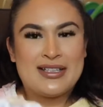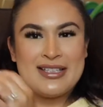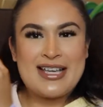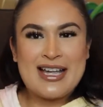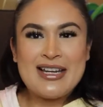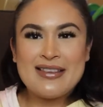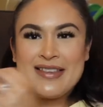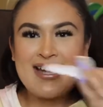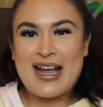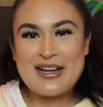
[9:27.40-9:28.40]
getting
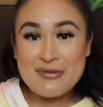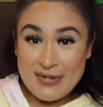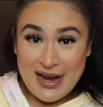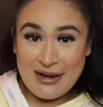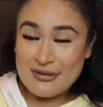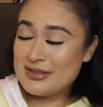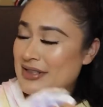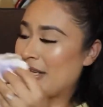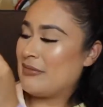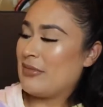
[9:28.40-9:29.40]
the item out
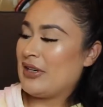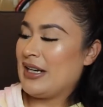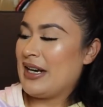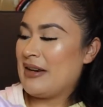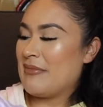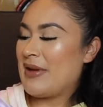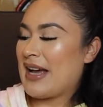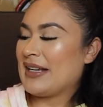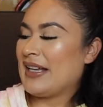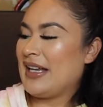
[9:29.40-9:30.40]
and putting it
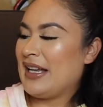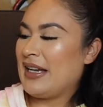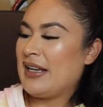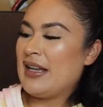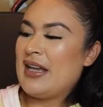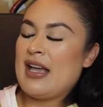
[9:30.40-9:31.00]
back in,